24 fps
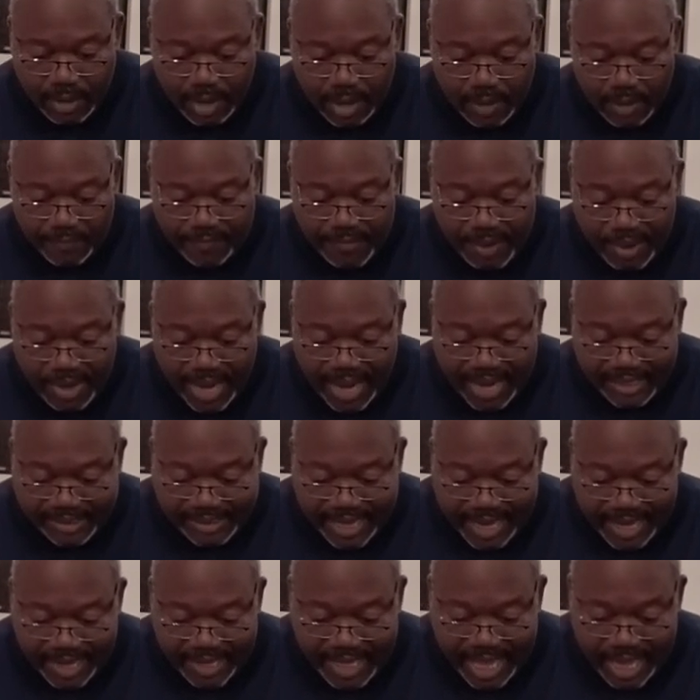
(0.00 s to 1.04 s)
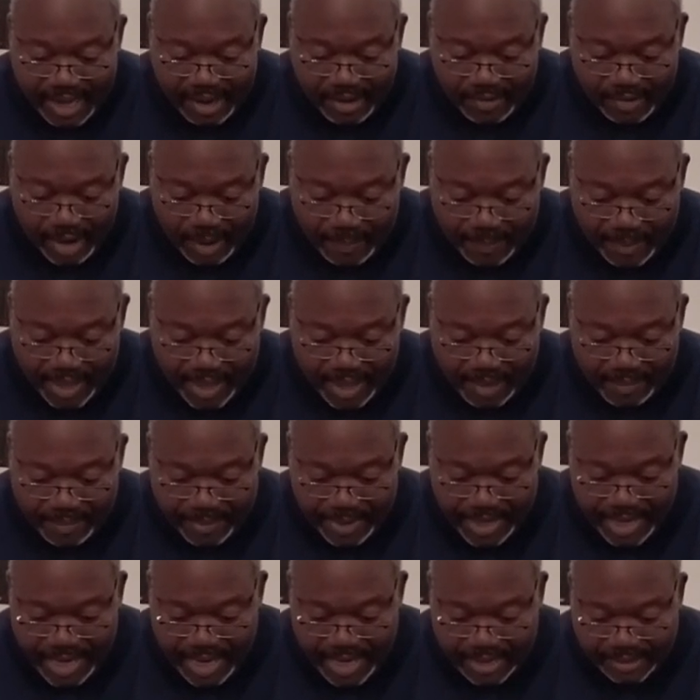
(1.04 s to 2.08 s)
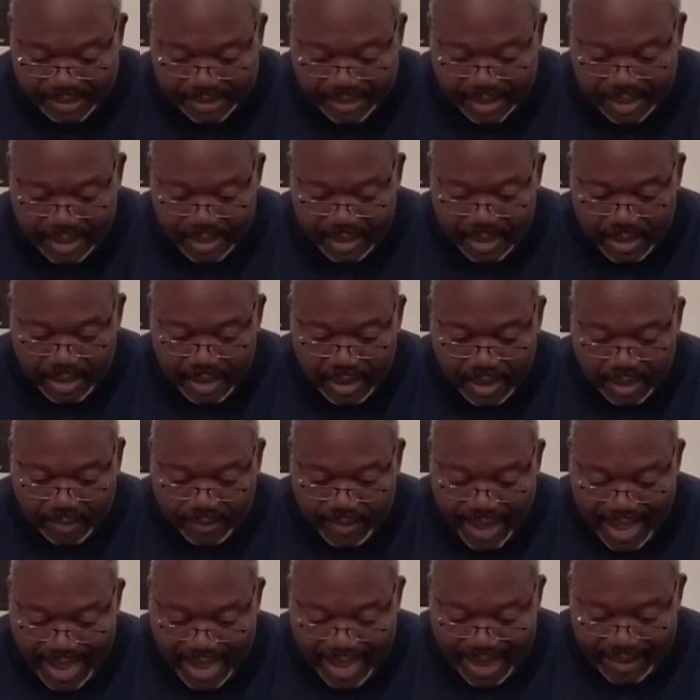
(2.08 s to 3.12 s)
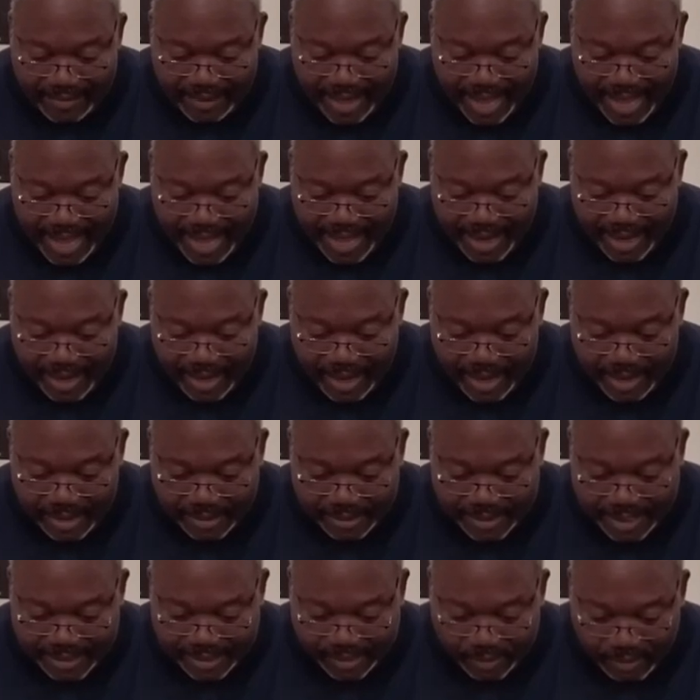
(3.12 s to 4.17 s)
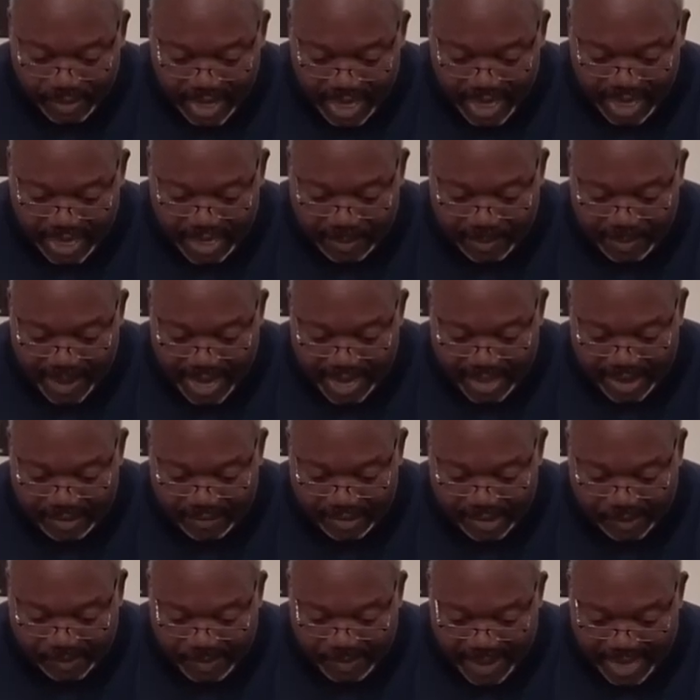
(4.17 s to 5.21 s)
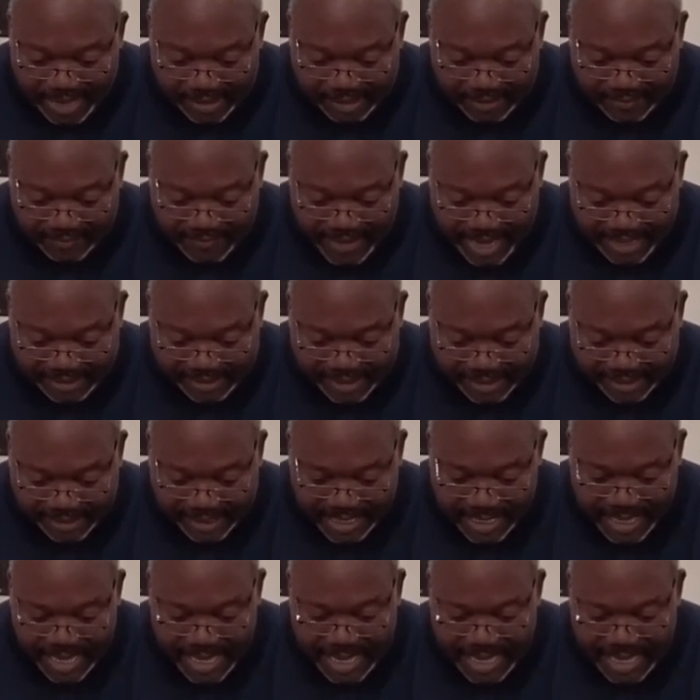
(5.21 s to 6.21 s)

a few days later, King Agrippa and Bernice arrived at Caesarea to pay their respects to Festus.